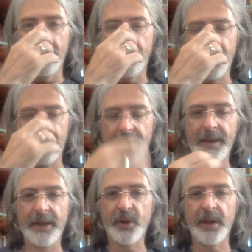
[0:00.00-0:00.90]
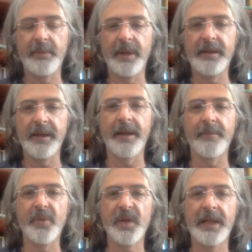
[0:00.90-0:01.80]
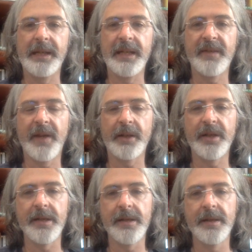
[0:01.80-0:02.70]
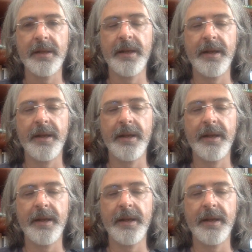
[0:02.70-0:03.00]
I mean, literally beating up Mussolini's fascists,